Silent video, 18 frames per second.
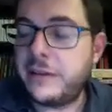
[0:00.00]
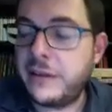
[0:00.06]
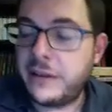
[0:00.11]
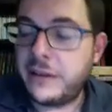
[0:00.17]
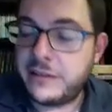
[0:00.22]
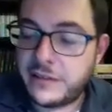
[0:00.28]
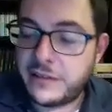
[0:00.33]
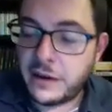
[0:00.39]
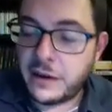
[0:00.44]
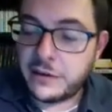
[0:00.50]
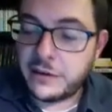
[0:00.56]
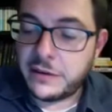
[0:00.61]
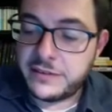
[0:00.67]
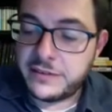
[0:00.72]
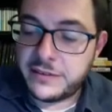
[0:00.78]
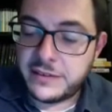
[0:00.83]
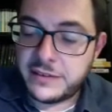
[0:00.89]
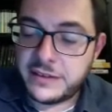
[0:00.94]
it
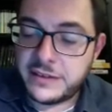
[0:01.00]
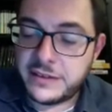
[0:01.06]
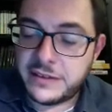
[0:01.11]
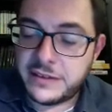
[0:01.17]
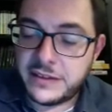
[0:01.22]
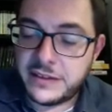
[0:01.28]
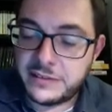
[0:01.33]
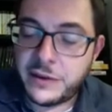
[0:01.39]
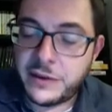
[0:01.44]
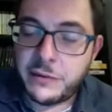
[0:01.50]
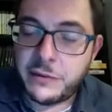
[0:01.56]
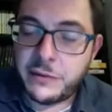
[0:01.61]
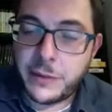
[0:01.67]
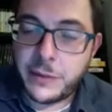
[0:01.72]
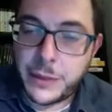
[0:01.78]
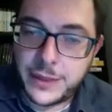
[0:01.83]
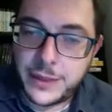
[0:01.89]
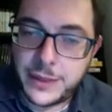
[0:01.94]
starts it is very
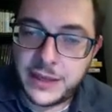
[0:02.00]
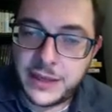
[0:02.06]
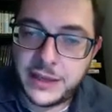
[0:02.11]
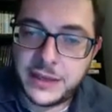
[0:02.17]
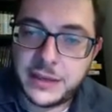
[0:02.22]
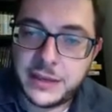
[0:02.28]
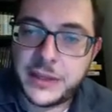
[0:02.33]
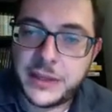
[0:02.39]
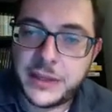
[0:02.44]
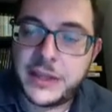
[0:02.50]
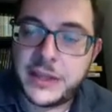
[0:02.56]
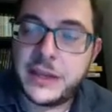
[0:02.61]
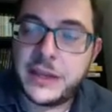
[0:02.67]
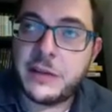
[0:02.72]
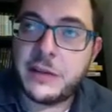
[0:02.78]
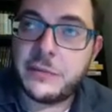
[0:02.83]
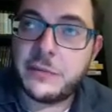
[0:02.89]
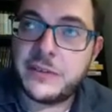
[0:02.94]
thin in the
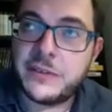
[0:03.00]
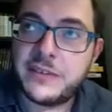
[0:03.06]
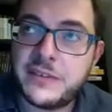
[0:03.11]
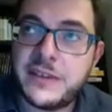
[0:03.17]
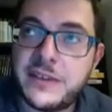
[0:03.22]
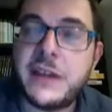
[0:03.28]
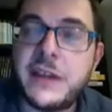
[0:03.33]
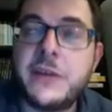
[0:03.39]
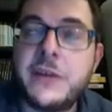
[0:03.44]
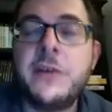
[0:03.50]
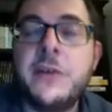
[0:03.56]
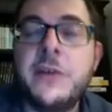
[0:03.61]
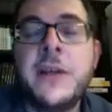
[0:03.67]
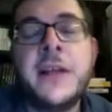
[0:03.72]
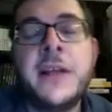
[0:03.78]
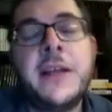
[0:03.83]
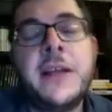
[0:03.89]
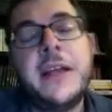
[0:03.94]
beginning of the cycle
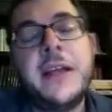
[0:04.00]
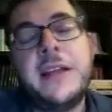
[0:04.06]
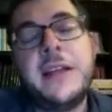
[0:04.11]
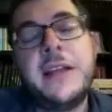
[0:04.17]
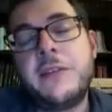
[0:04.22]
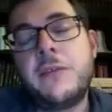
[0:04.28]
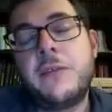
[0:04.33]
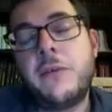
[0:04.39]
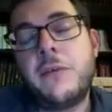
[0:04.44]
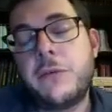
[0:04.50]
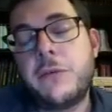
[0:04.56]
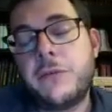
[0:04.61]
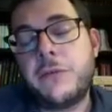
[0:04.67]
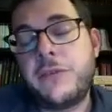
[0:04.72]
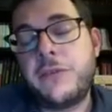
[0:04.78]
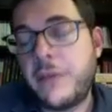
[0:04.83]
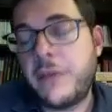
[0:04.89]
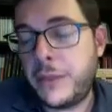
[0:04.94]
and it
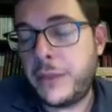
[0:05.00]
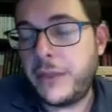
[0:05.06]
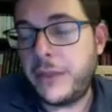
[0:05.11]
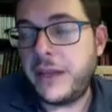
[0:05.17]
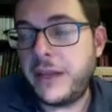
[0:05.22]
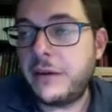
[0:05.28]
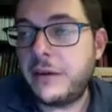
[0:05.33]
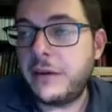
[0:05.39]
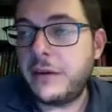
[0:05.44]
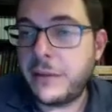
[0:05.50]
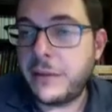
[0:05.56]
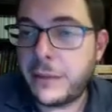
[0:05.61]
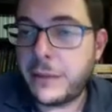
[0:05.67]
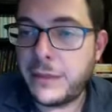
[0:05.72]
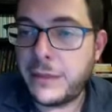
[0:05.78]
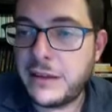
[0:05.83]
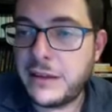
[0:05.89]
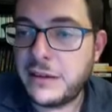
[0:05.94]
grows thicker and
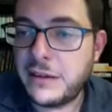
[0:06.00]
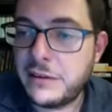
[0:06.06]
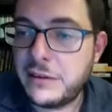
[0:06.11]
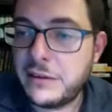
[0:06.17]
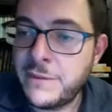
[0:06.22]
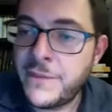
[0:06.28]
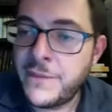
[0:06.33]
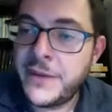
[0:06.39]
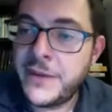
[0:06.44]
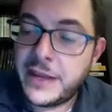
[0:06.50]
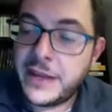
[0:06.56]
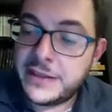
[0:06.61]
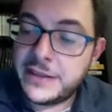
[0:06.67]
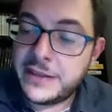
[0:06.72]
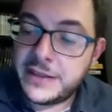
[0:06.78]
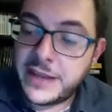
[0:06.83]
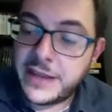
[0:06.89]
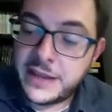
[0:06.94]
thicker
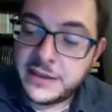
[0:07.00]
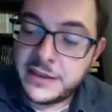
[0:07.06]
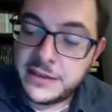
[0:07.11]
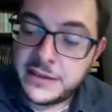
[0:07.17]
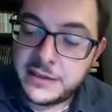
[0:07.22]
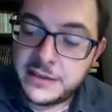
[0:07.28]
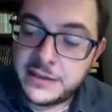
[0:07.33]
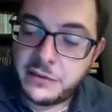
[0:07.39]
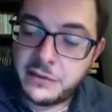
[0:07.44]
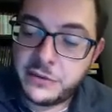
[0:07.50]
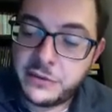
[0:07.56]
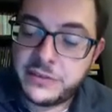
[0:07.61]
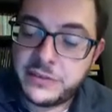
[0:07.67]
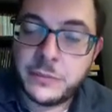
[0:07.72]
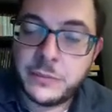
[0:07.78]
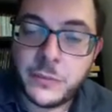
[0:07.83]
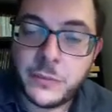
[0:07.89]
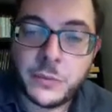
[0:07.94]
and then there is a
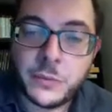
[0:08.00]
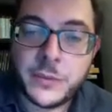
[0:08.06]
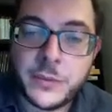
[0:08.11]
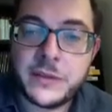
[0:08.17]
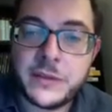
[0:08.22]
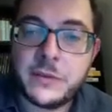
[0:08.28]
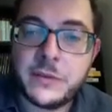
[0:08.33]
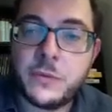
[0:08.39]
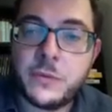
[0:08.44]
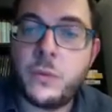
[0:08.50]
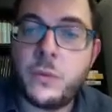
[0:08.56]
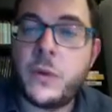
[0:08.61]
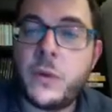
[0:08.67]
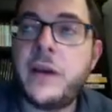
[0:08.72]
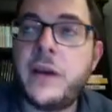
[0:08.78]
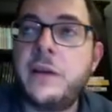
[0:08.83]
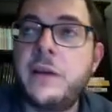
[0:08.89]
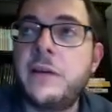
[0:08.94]
moment
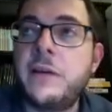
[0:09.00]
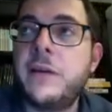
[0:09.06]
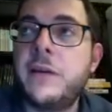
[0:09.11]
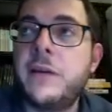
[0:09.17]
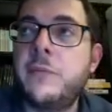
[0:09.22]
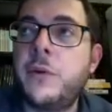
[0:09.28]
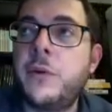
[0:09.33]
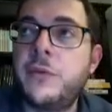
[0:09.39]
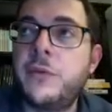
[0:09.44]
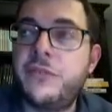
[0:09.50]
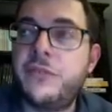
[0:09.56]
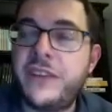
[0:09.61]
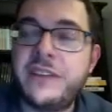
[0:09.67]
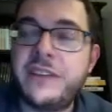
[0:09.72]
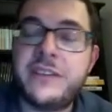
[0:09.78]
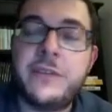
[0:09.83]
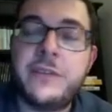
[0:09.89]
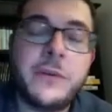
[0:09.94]
where uh,
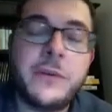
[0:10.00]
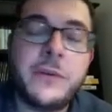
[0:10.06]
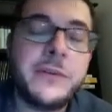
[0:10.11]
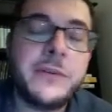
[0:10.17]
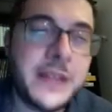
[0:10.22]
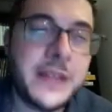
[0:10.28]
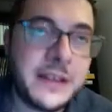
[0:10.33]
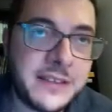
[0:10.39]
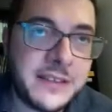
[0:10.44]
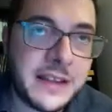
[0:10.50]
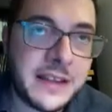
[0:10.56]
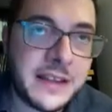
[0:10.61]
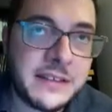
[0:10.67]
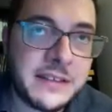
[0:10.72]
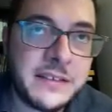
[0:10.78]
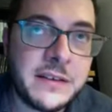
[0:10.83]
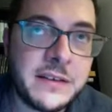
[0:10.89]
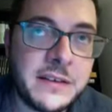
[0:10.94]
progesterone takes
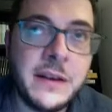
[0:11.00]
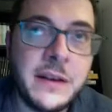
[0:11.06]
action.